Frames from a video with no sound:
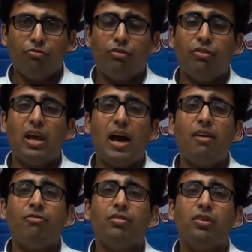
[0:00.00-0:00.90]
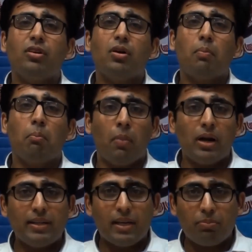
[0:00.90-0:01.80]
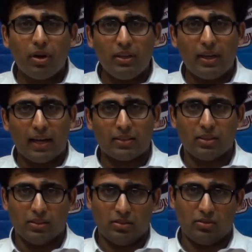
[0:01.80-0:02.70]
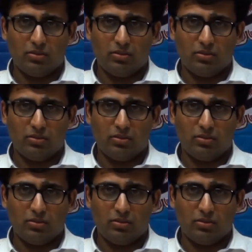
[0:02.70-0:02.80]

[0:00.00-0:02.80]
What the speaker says: We will have multiple taxes.